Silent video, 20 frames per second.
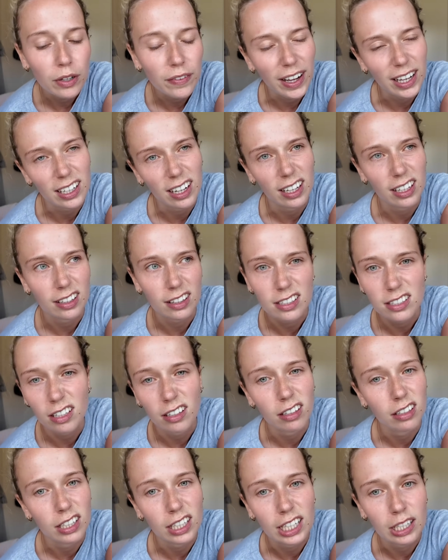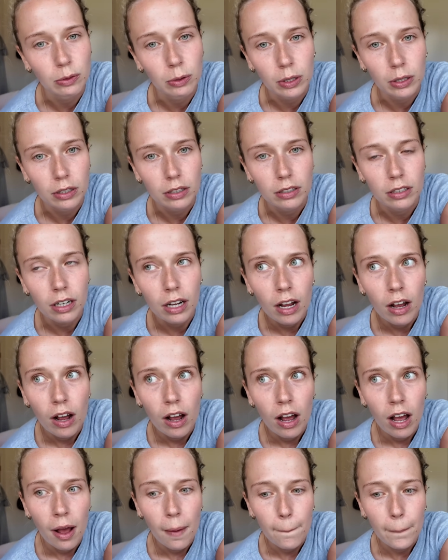I've had like the tiny one,
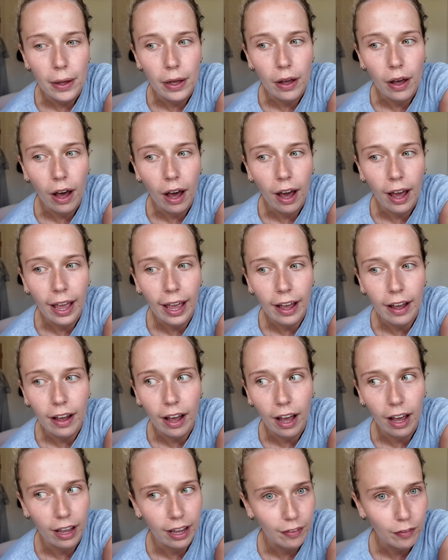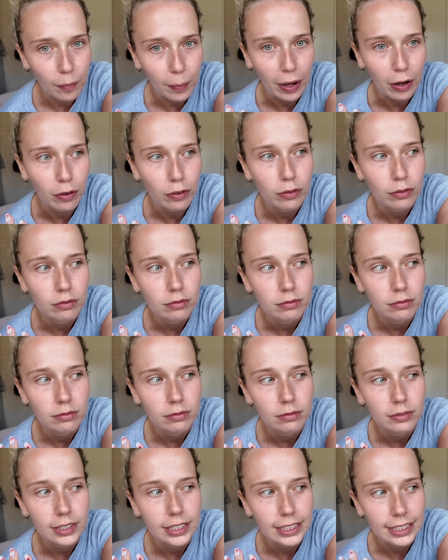but I have about
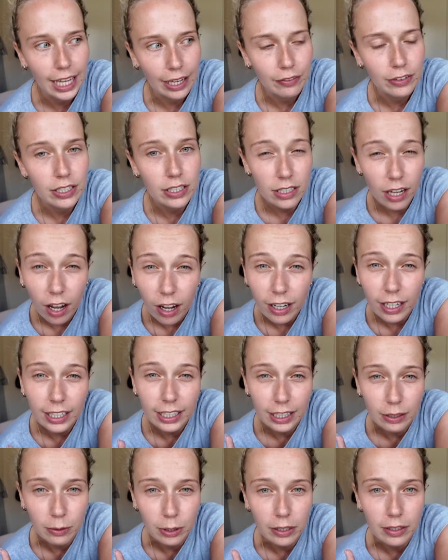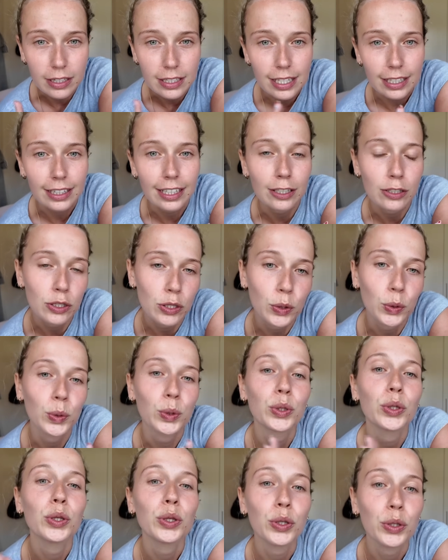7 tiny ones and then 2
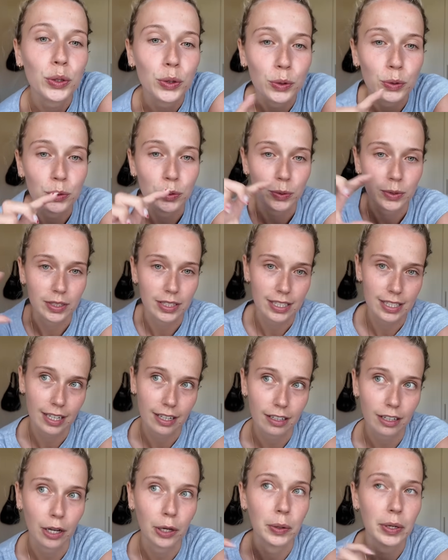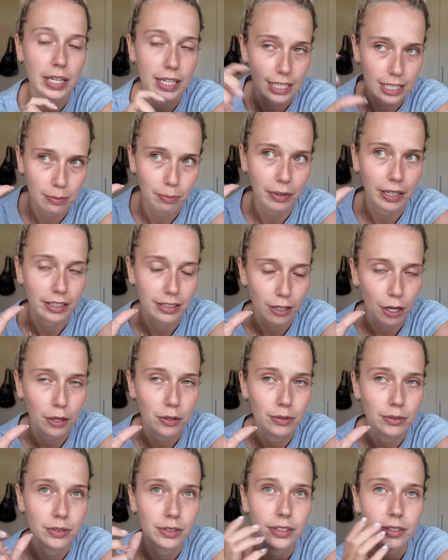huge ones that go into my
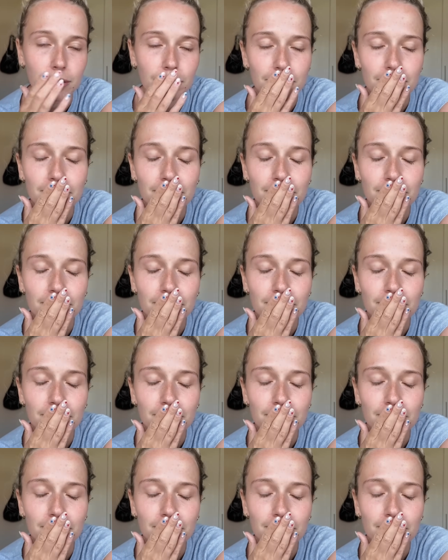toes.